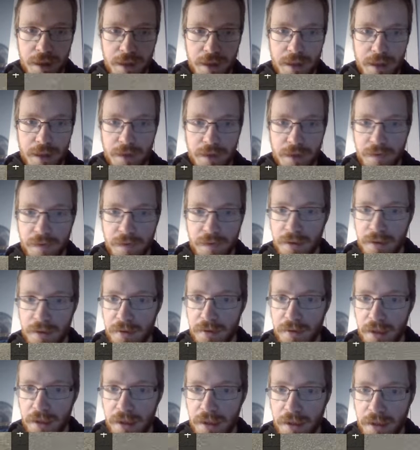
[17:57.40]
feel like
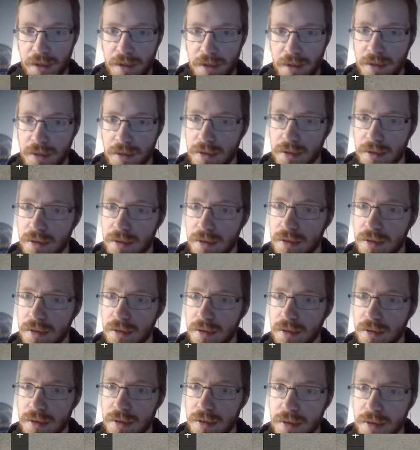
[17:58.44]

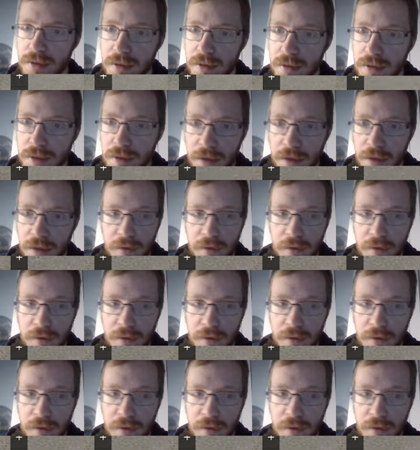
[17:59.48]
I do